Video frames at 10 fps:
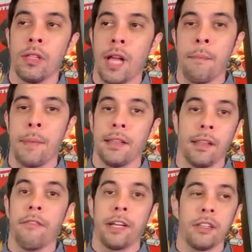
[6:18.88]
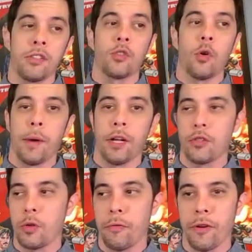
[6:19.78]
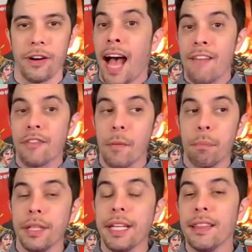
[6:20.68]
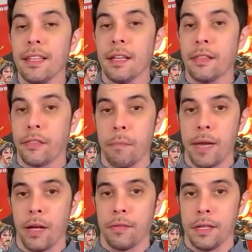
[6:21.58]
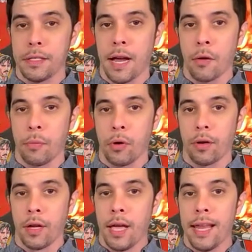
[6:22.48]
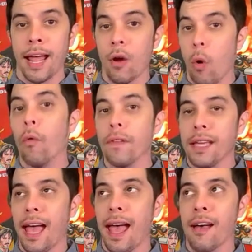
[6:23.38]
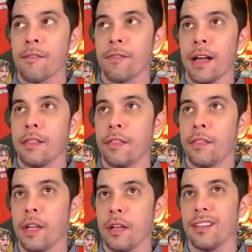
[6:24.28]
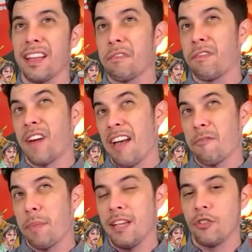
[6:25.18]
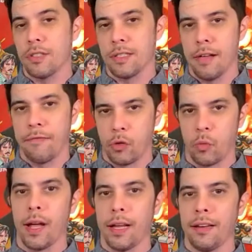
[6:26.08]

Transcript: I've been loving it so much so far. I've completely thumbnailed the entire book and I only have, I think, like 5 pages left to write.